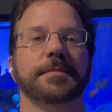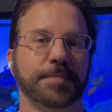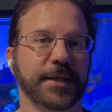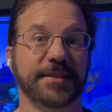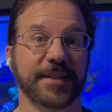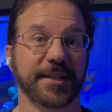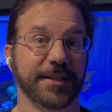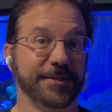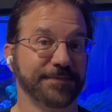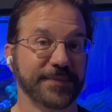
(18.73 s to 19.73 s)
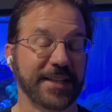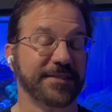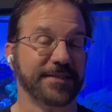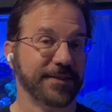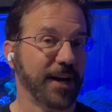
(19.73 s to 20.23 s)
But
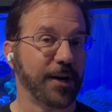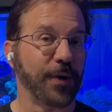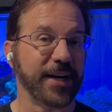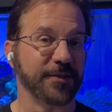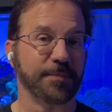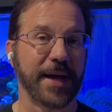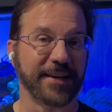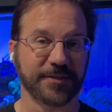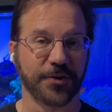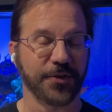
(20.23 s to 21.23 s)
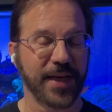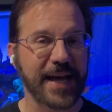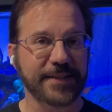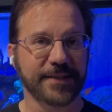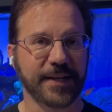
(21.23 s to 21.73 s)
it's not quite as bad as all
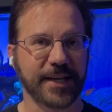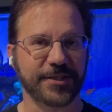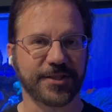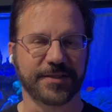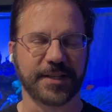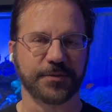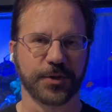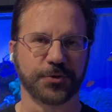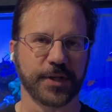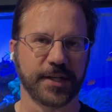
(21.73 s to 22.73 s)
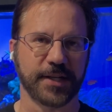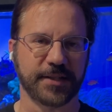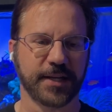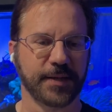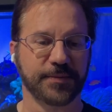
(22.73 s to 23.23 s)
that. I just get frustrated at
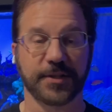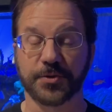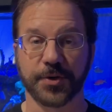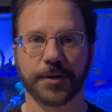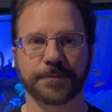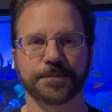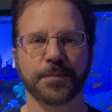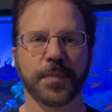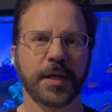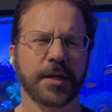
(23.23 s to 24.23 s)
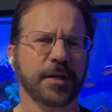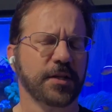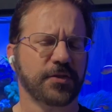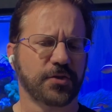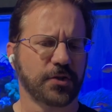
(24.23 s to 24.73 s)
times, as you know.
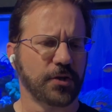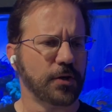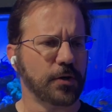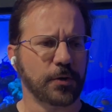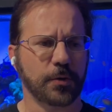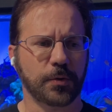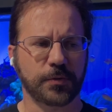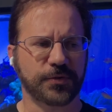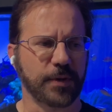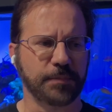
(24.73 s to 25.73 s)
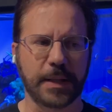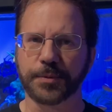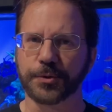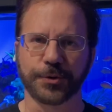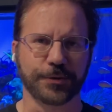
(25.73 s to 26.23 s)
So some
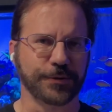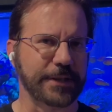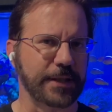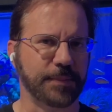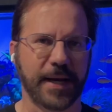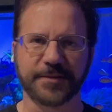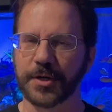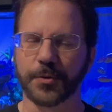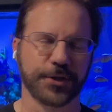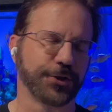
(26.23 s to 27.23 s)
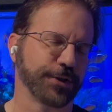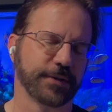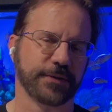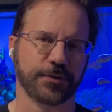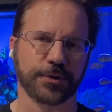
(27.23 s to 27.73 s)
people keep asking
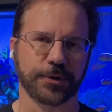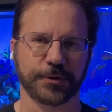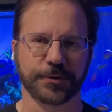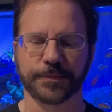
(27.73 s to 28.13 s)
questions or